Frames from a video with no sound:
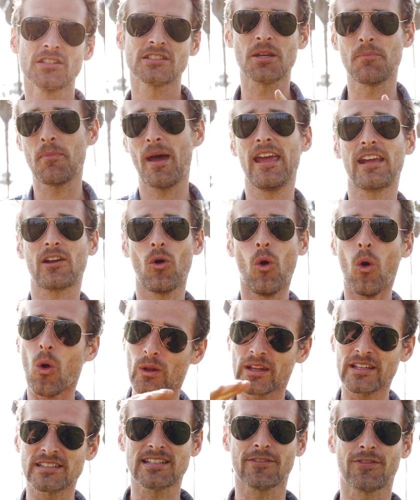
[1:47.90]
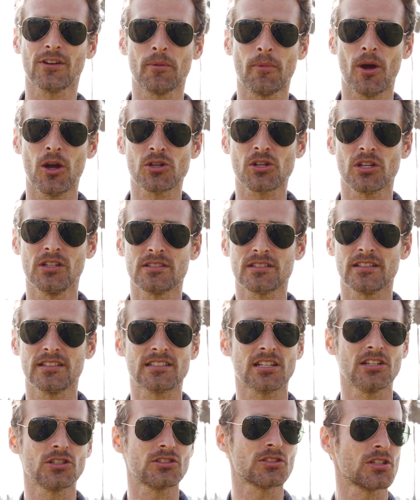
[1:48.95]
to make all these different emotions and
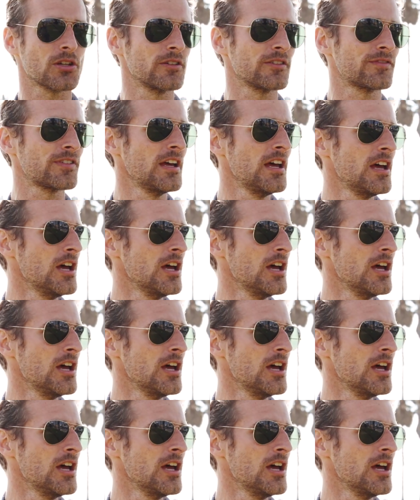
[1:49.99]
to sort of